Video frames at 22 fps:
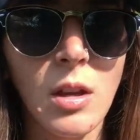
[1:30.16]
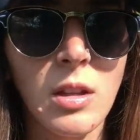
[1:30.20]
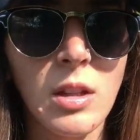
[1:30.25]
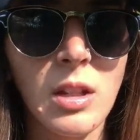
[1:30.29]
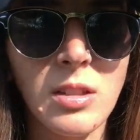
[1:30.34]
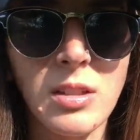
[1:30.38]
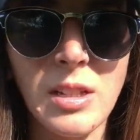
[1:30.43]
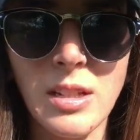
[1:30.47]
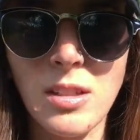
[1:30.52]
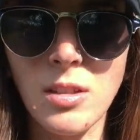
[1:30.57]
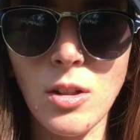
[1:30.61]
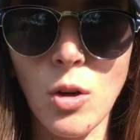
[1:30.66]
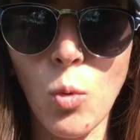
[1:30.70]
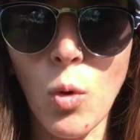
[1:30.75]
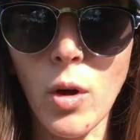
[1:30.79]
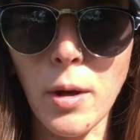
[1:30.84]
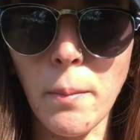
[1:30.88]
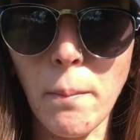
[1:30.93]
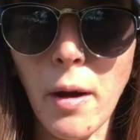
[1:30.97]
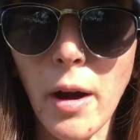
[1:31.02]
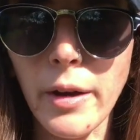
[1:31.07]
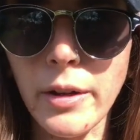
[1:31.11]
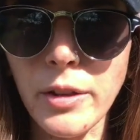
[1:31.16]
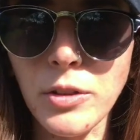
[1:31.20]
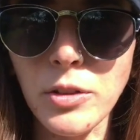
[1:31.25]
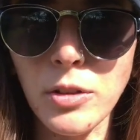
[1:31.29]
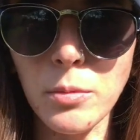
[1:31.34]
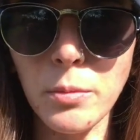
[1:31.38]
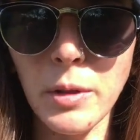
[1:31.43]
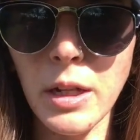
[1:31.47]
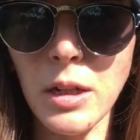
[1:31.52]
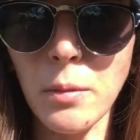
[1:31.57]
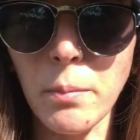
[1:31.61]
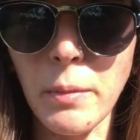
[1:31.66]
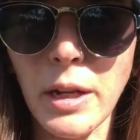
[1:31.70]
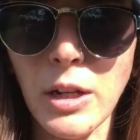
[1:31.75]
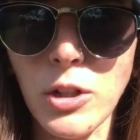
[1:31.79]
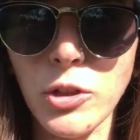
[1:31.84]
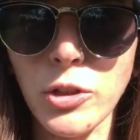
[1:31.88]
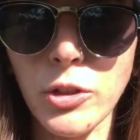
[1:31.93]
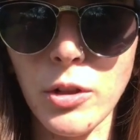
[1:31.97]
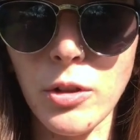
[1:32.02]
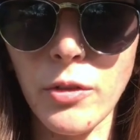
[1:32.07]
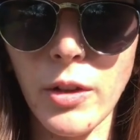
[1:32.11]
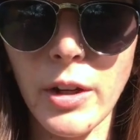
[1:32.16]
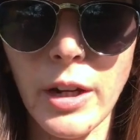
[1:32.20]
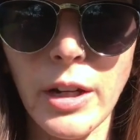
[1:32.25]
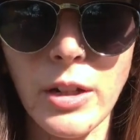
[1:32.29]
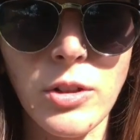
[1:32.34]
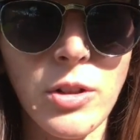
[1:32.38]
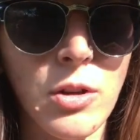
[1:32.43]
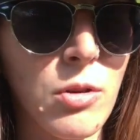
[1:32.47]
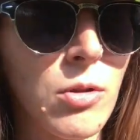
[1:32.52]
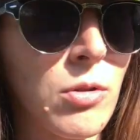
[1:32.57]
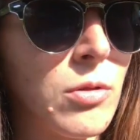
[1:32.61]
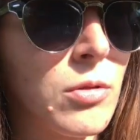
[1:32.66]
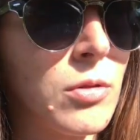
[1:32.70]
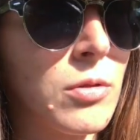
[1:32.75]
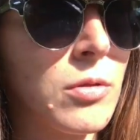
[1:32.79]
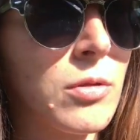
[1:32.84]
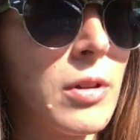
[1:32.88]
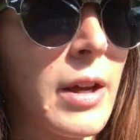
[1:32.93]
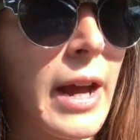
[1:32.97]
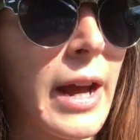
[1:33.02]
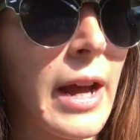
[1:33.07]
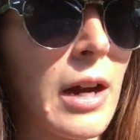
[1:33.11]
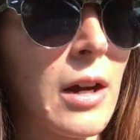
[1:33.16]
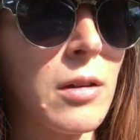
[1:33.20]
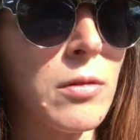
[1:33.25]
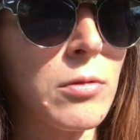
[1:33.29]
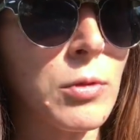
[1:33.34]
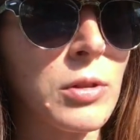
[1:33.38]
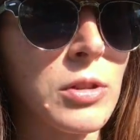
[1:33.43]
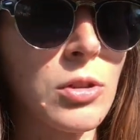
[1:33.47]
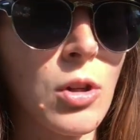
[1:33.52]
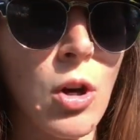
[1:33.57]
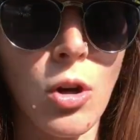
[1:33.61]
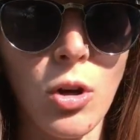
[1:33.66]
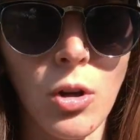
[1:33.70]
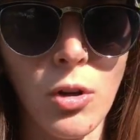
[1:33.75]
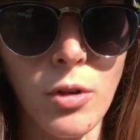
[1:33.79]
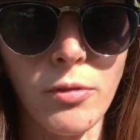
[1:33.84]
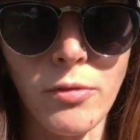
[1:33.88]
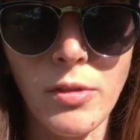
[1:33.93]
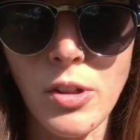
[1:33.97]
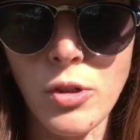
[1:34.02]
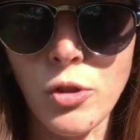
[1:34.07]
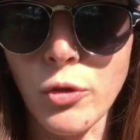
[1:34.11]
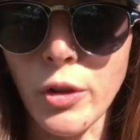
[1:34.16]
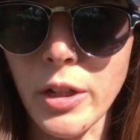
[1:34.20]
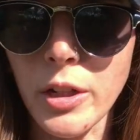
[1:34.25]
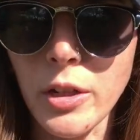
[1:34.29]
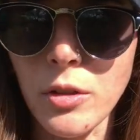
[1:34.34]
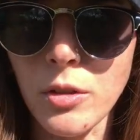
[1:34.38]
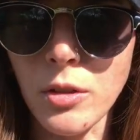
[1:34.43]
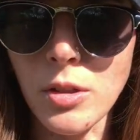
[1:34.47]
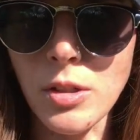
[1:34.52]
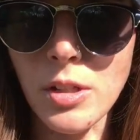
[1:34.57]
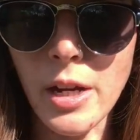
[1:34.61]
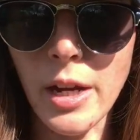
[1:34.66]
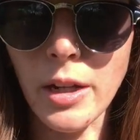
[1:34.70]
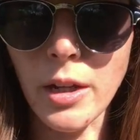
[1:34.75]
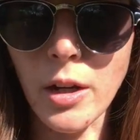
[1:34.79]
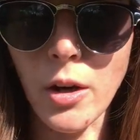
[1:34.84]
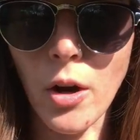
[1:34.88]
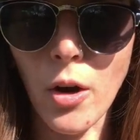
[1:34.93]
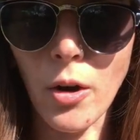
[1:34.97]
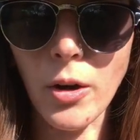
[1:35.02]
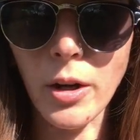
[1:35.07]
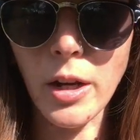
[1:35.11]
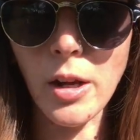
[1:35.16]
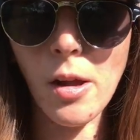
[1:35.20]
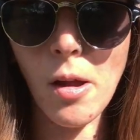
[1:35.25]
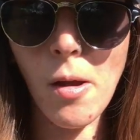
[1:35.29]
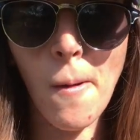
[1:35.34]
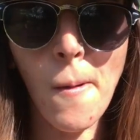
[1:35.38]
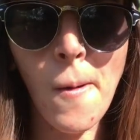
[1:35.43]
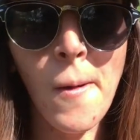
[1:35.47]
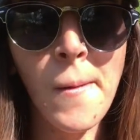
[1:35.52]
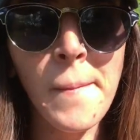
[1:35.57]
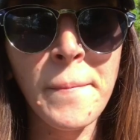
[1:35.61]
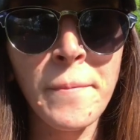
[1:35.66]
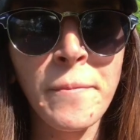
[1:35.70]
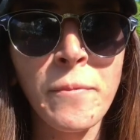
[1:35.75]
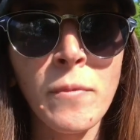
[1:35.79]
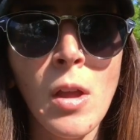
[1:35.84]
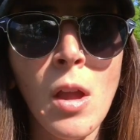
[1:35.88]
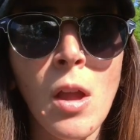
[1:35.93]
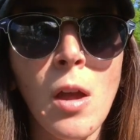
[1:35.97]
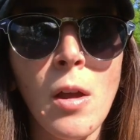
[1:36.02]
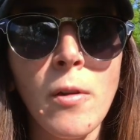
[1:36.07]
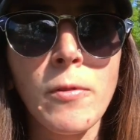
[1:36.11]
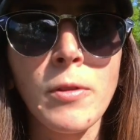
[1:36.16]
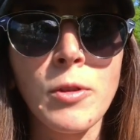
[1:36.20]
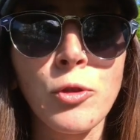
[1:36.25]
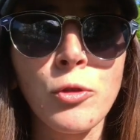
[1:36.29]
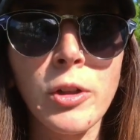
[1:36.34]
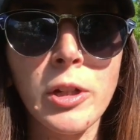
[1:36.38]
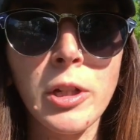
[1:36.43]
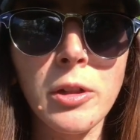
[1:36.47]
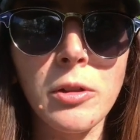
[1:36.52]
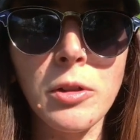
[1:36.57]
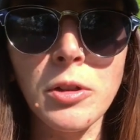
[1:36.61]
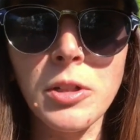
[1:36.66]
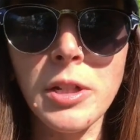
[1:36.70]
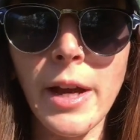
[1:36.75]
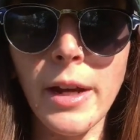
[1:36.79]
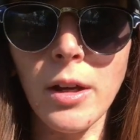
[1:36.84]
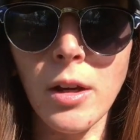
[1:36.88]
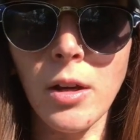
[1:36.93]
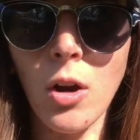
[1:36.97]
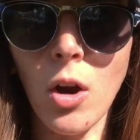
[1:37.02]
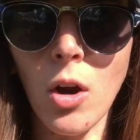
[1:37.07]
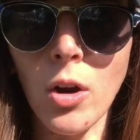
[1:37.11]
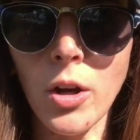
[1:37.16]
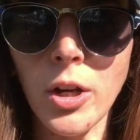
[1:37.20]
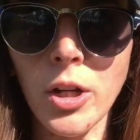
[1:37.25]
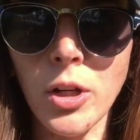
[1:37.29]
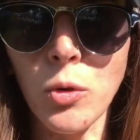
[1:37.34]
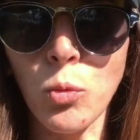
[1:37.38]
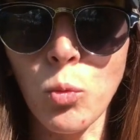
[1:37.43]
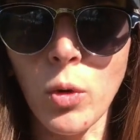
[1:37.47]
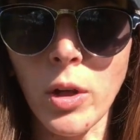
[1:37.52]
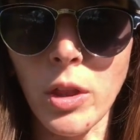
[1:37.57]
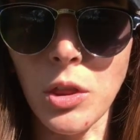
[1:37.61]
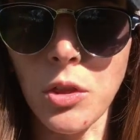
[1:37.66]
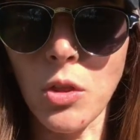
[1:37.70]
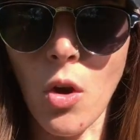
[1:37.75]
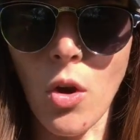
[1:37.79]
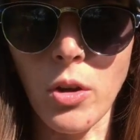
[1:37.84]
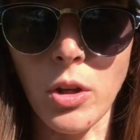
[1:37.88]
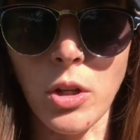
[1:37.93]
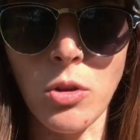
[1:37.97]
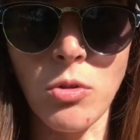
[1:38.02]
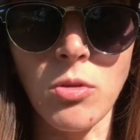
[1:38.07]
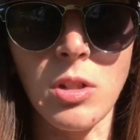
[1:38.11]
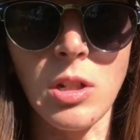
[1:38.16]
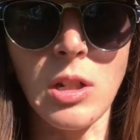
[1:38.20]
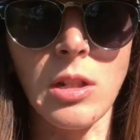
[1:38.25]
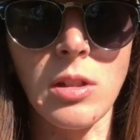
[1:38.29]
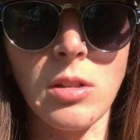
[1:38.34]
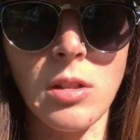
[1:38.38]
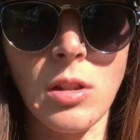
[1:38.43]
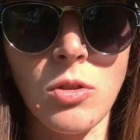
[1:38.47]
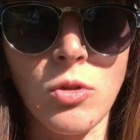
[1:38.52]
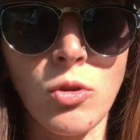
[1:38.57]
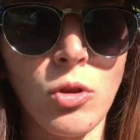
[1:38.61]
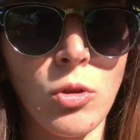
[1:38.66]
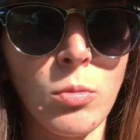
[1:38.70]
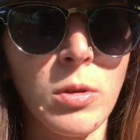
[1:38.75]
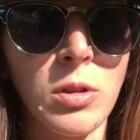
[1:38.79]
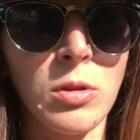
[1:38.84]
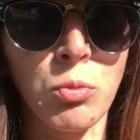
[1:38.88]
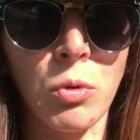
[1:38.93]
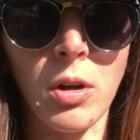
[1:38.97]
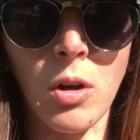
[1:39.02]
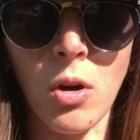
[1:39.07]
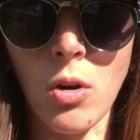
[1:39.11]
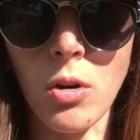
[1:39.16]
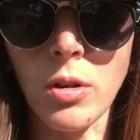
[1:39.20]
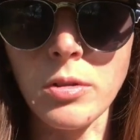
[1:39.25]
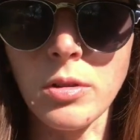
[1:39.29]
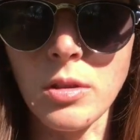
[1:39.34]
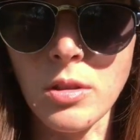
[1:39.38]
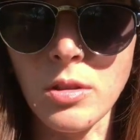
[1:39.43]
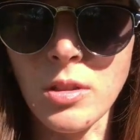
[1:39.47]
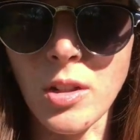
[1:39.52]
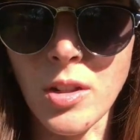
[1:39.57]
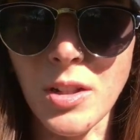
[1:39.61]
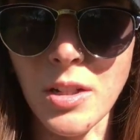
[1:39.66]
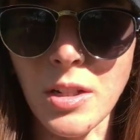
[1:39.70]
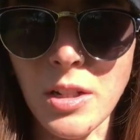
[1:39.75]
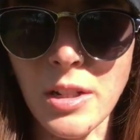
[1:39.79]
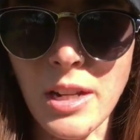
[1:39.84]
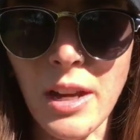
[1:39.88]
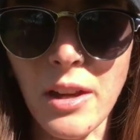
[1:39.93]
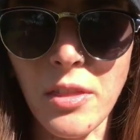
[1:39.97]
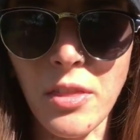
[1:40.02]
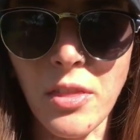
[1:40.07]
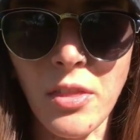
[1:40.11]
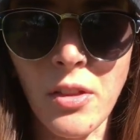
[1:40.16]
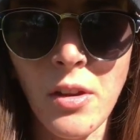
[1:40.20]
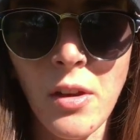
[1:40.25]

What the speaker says: because they still want to monitor me to make sure that I don't have what's called ventricular tachycardia. Ventricular tachycardia with long QT syndrome is what causes sudden death.